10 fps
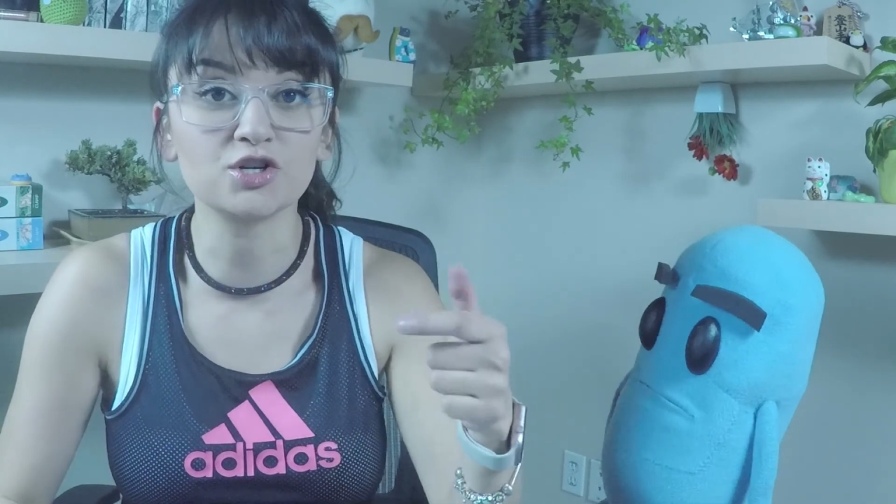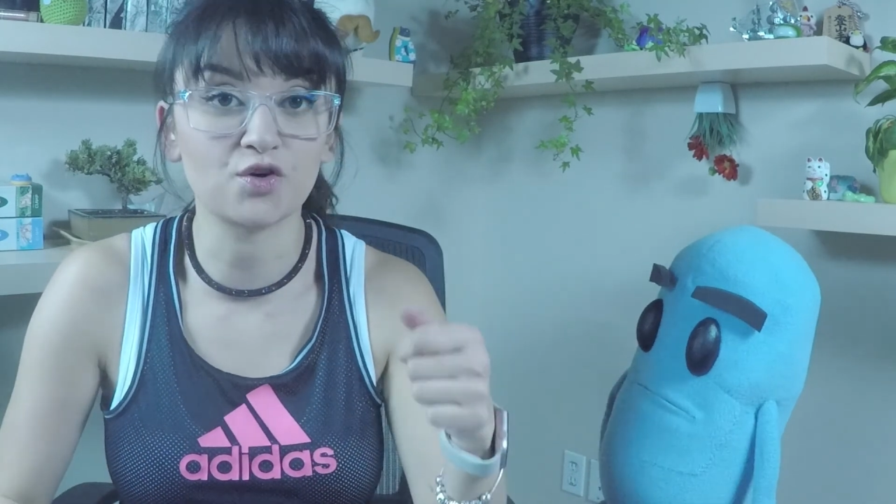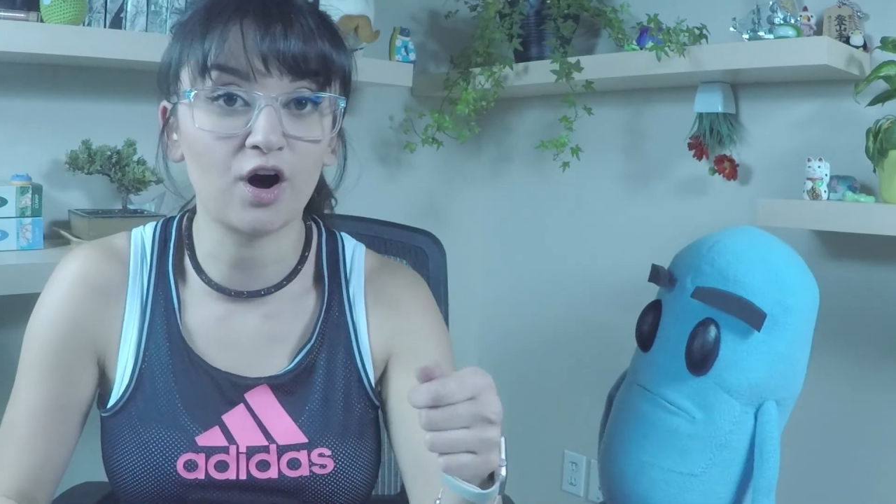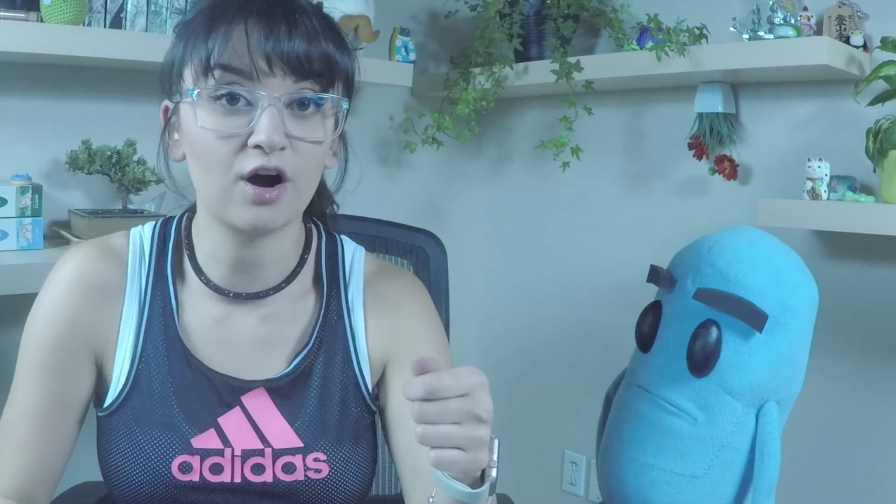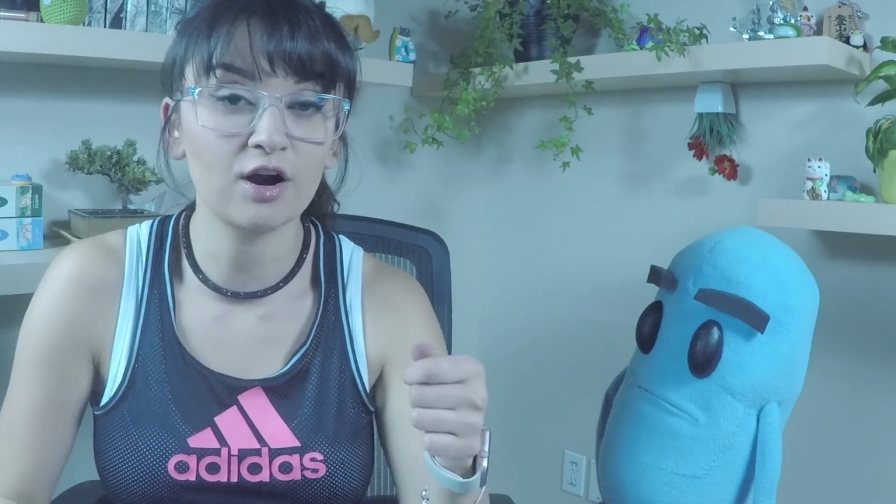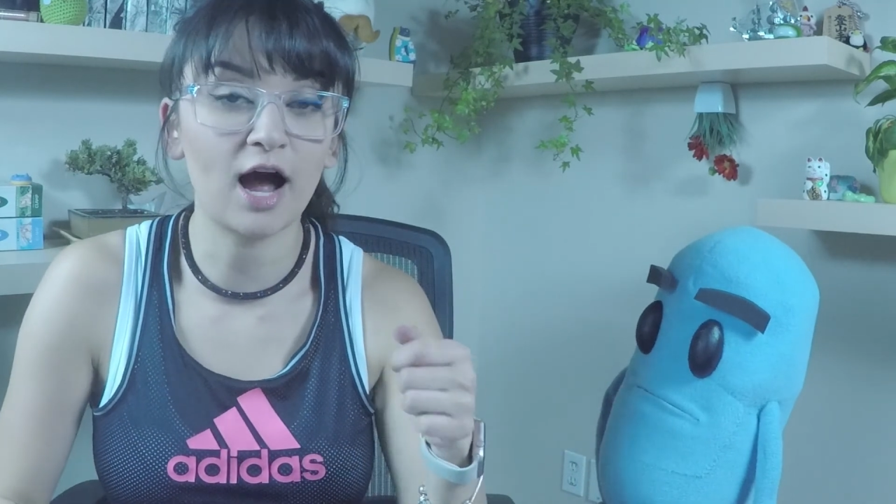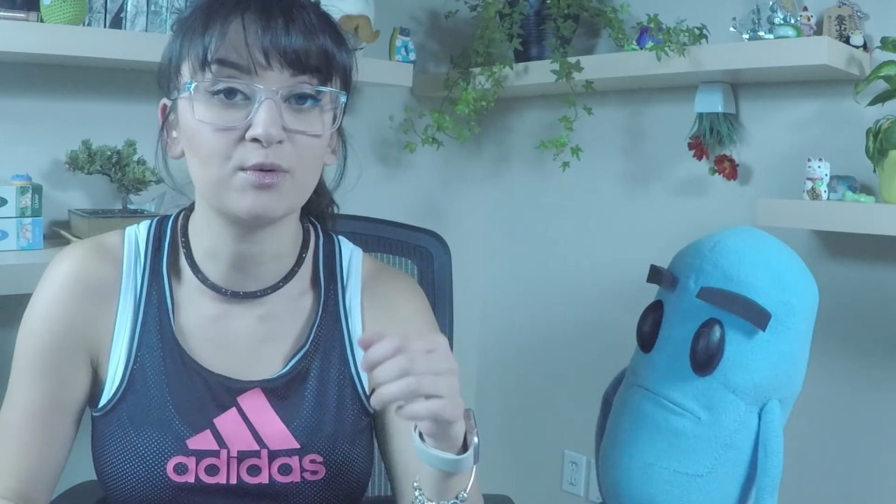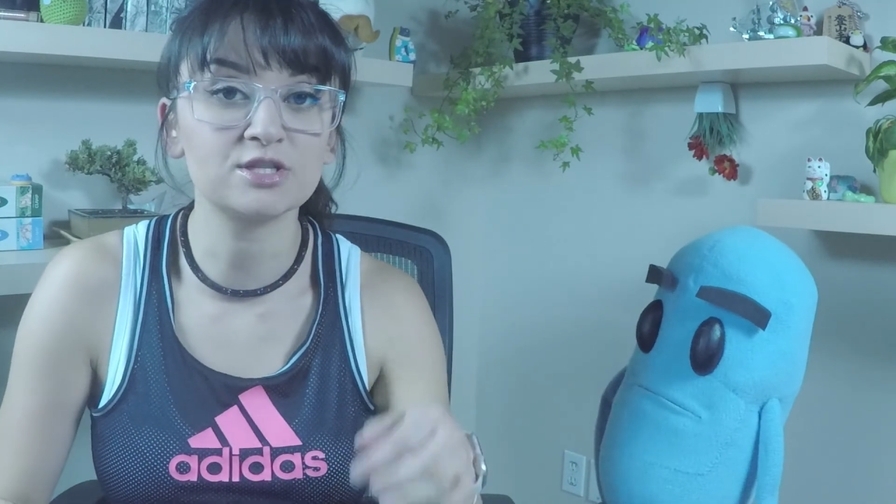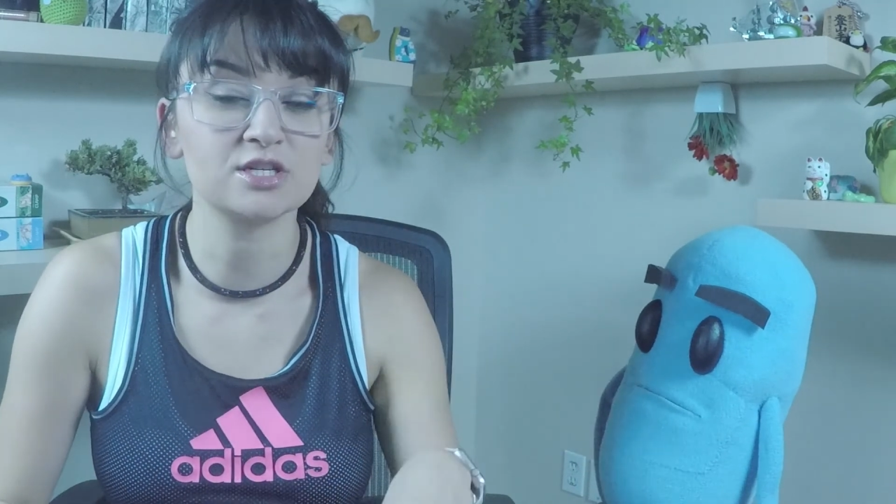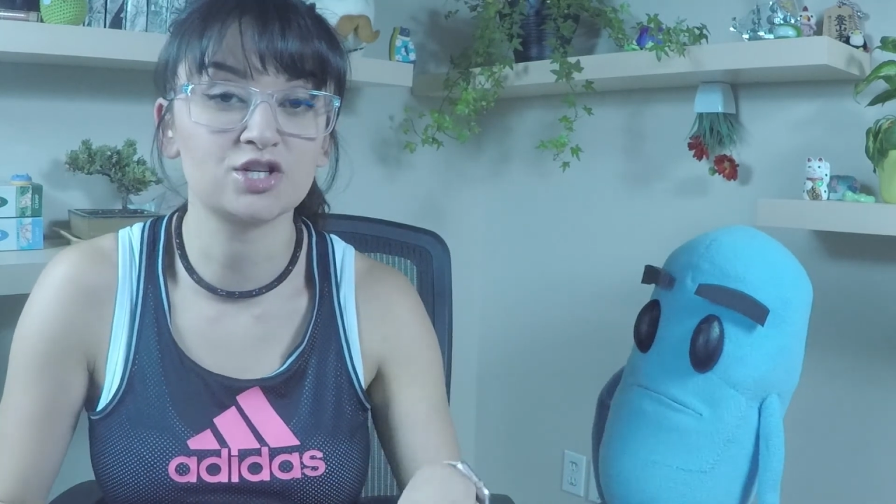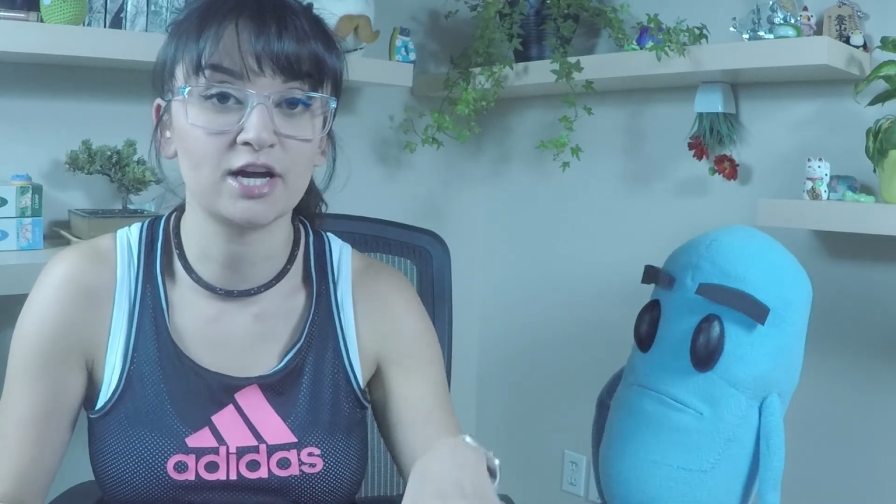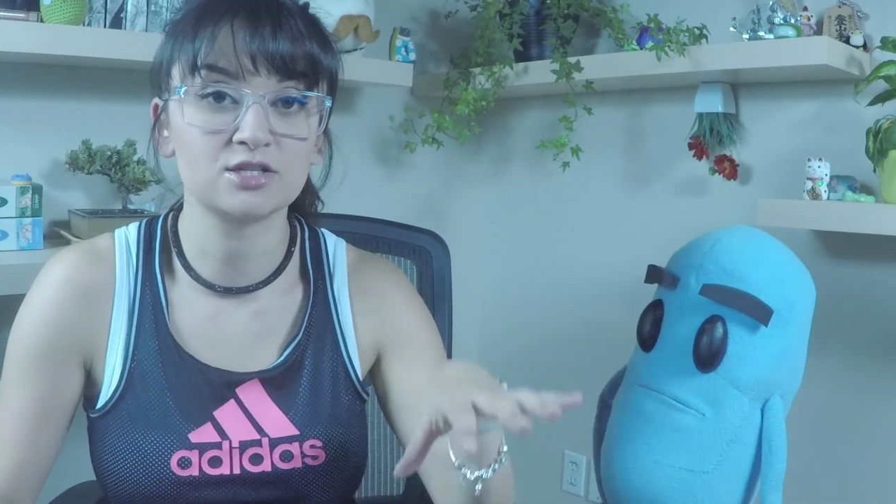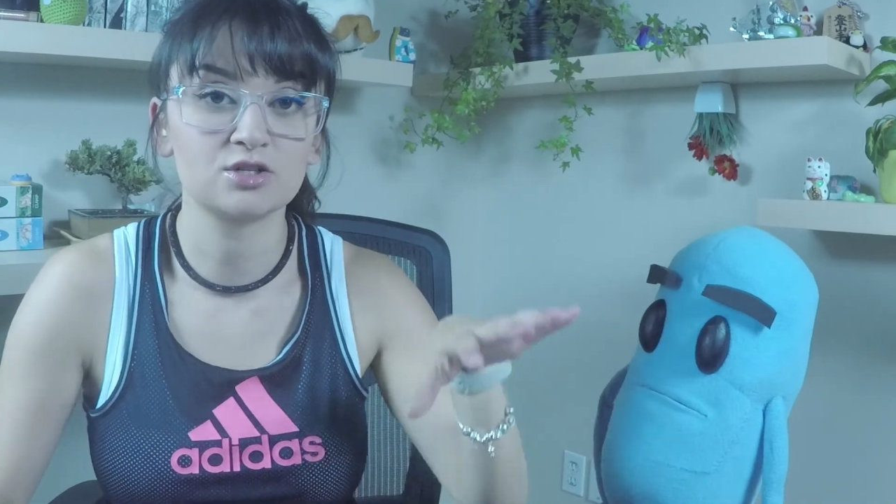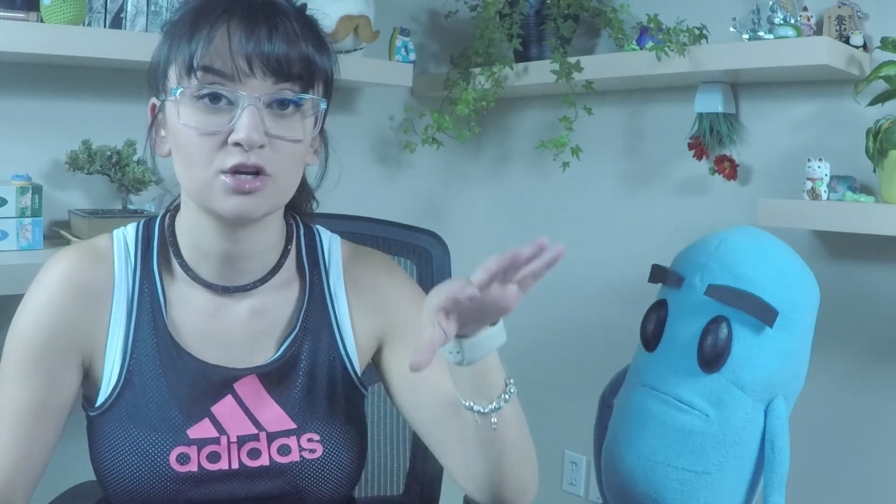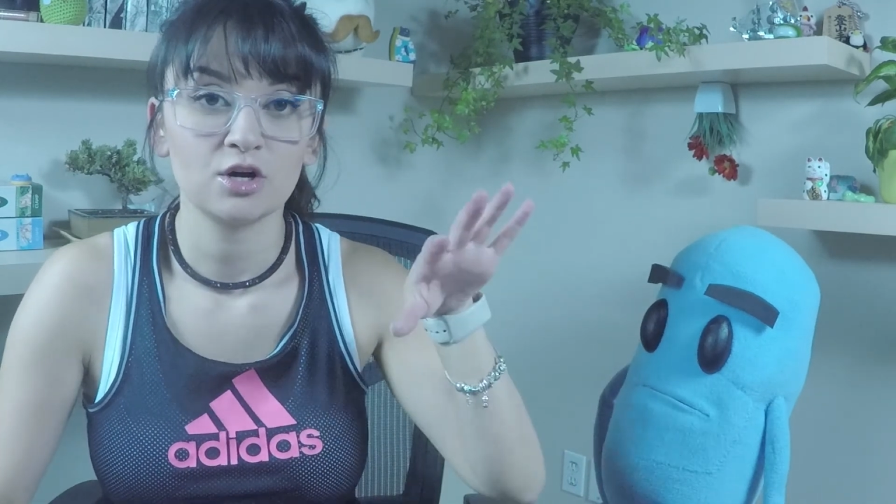drawer, I would
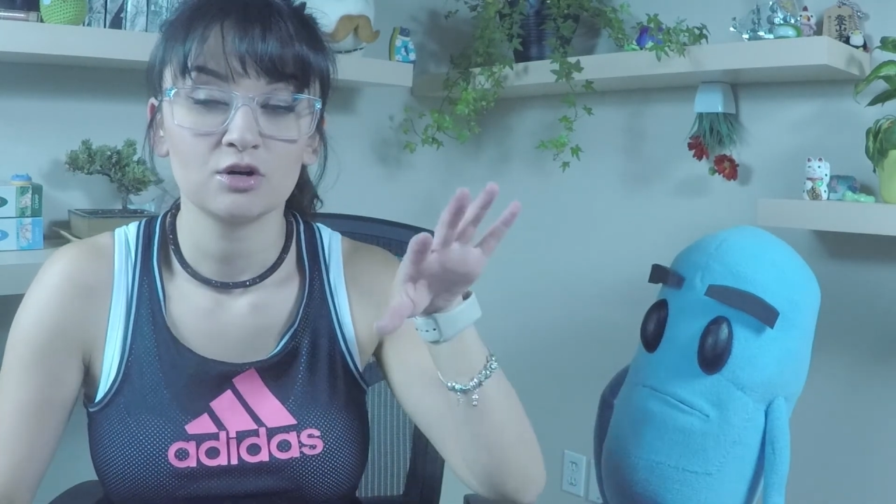suggest